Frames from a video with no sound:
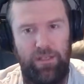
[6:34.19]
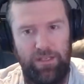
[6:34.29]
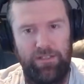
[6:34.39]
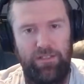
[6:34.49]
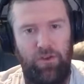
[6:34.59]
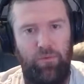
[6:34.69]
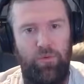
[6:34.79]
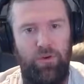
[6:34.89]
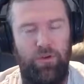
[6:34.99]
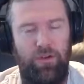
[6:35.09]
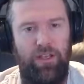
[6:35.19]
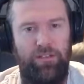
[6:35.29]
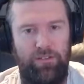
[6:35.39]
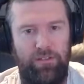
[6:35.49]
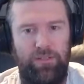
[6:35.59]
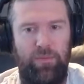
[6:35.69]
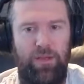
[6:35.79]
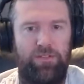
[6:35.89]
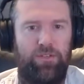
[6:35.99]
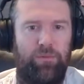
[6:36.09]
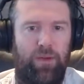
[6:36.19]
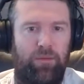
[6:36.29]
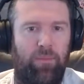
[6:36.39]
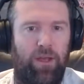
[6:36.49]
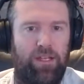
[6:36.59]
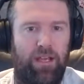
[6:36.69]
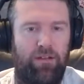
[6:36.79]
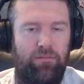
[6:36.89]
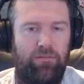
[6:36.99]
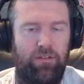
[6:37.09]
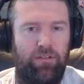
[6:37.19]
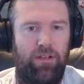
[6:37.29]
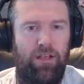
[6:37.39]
It is a lot of work, and you need to make sure you make money out of it.